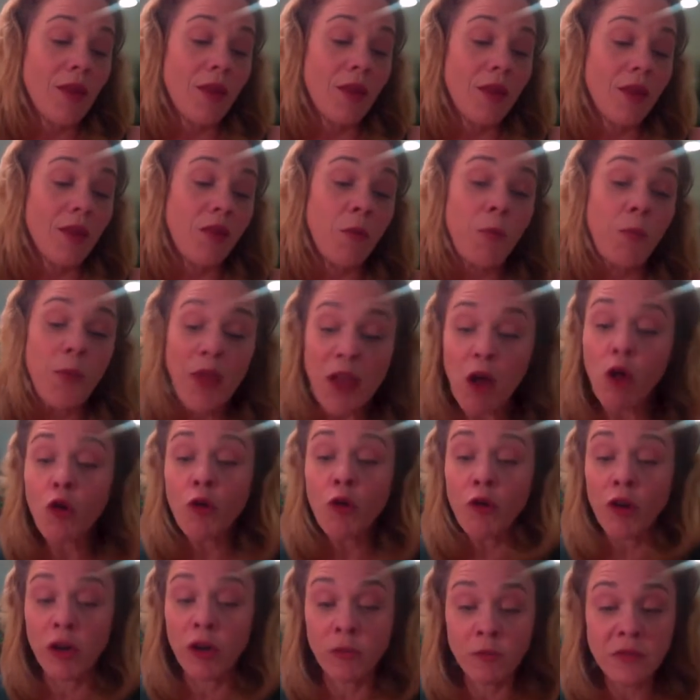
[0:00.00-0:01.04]
The
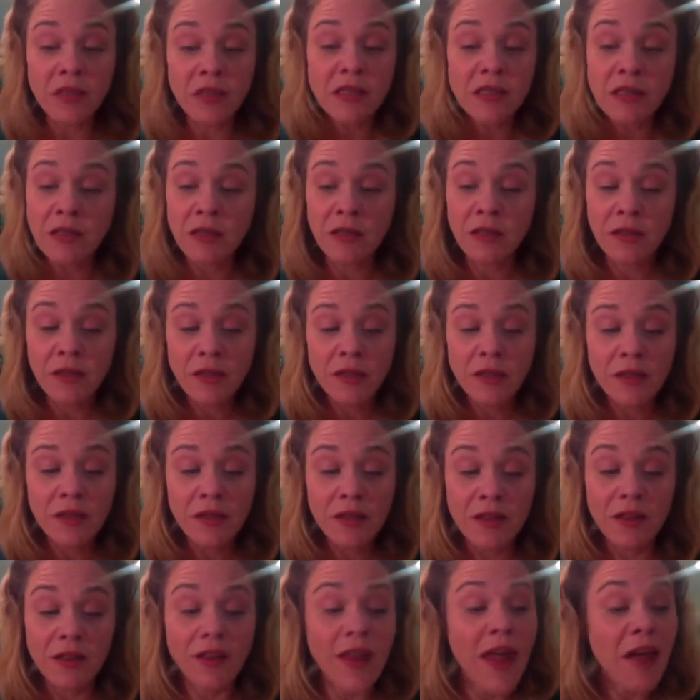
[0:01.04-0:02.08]
Pilgrims
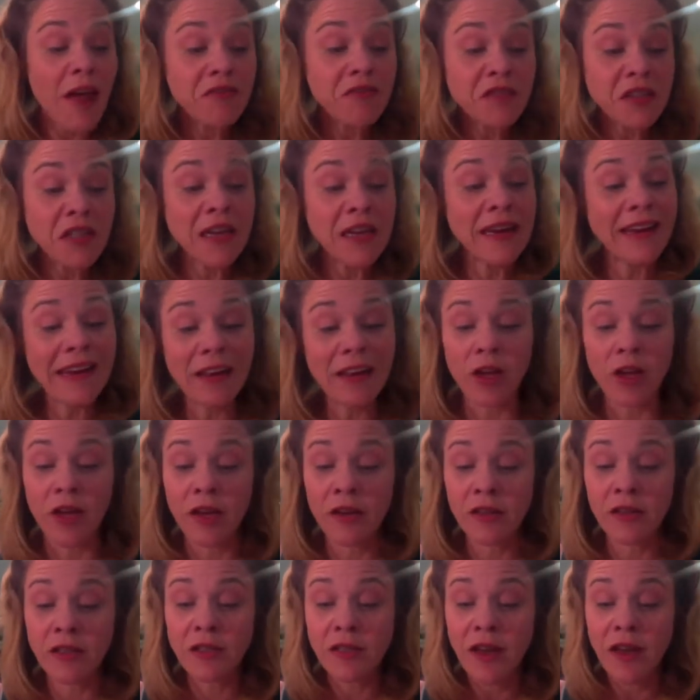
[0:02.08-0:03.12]
left
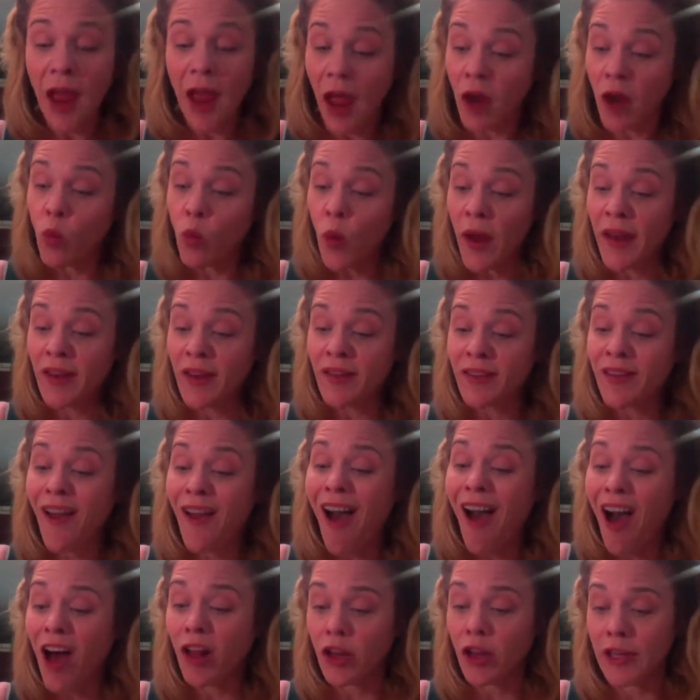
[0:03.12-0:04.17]
England and went to
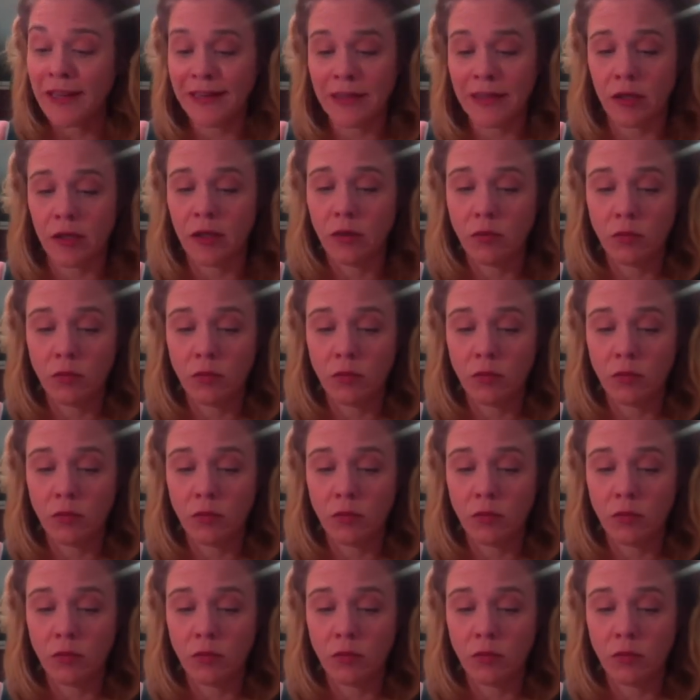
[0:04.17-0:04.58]
Holland,